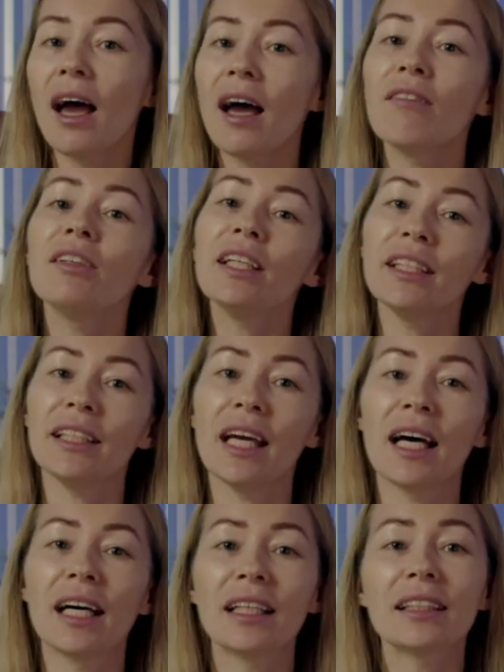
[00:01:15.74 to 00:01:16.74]
Every
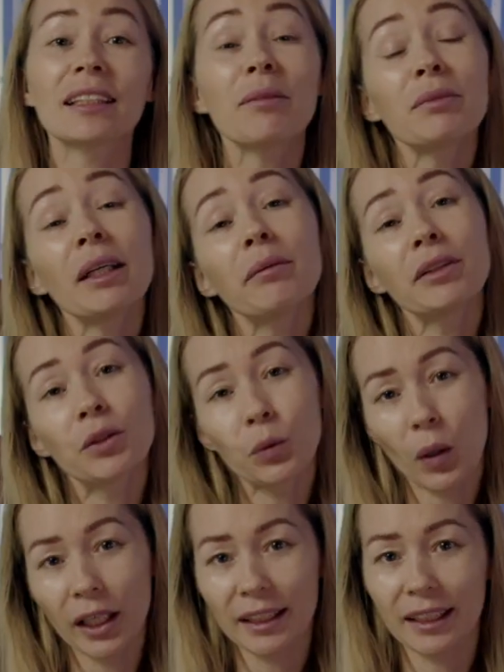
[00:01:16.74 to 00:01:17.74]
year, sometimes
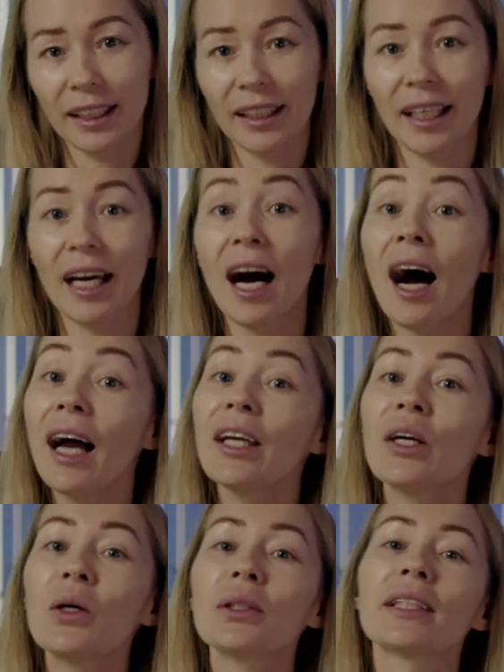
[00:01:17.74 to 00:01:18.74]
twice a year, I
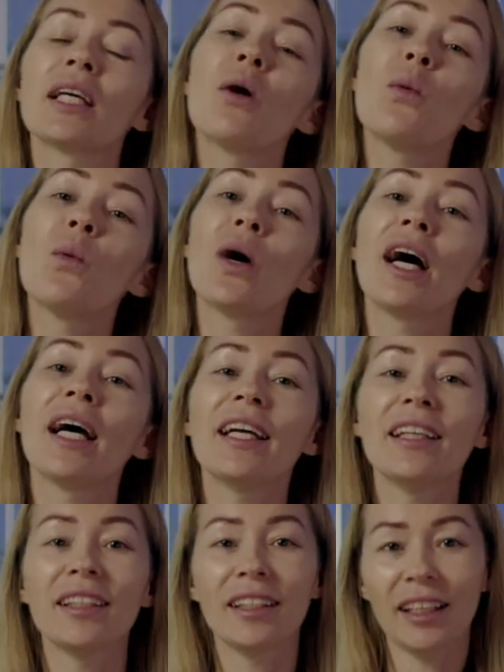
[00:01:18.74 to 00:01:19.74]
go somewhere
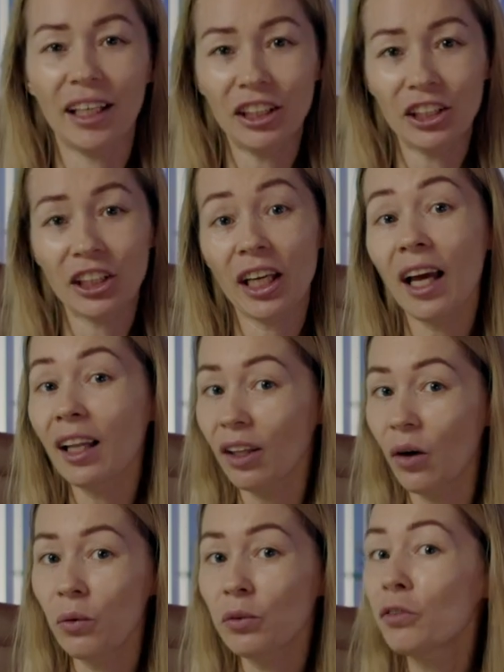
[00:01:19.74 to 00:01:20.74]
in nature
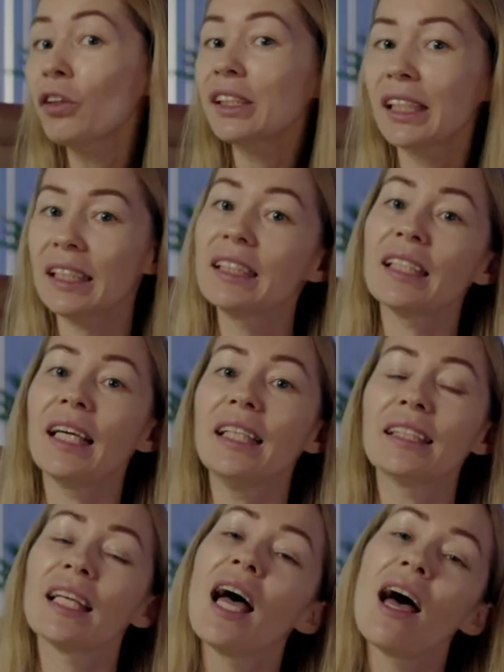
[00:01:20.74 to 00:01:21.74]
alone for 10
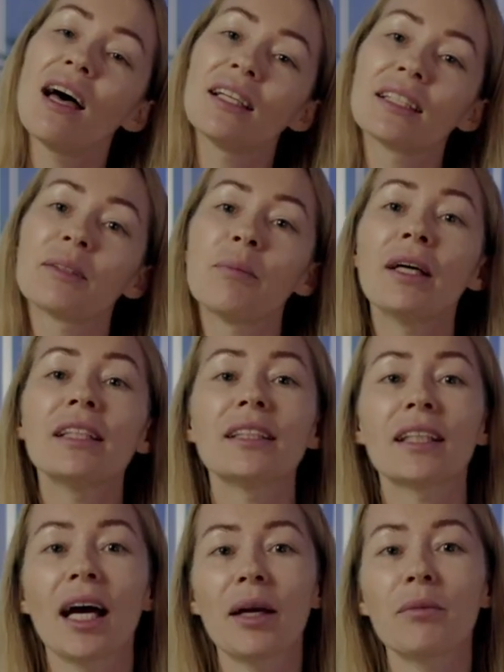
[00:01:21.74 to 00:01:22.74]
days and spend
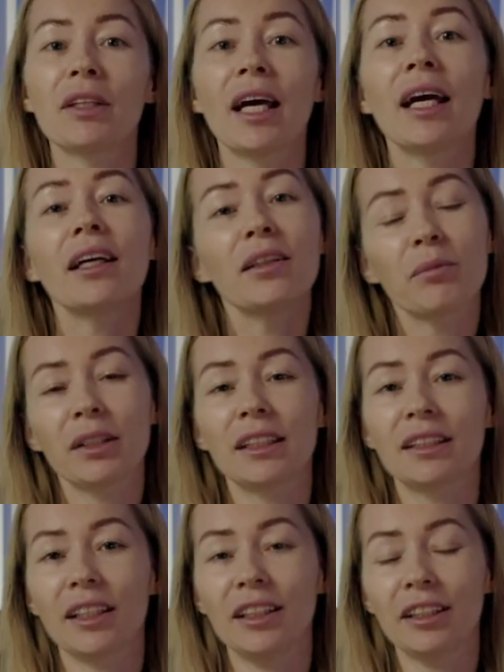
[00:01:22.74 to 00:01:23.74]
time there in
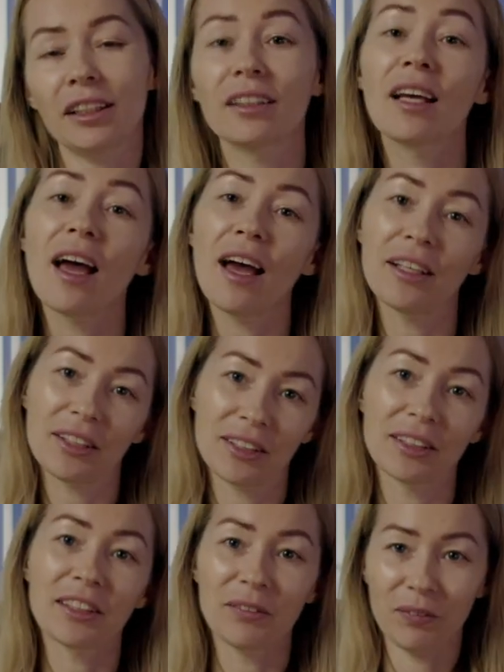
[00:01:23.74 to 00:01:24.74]
meditation and
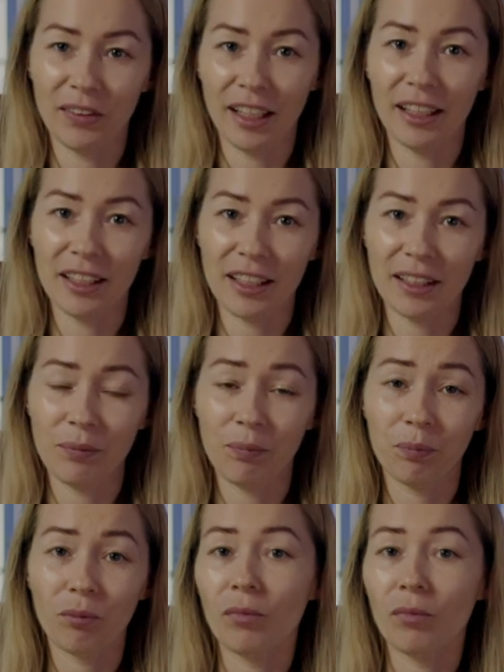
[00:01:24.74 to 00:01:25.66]
contemplation.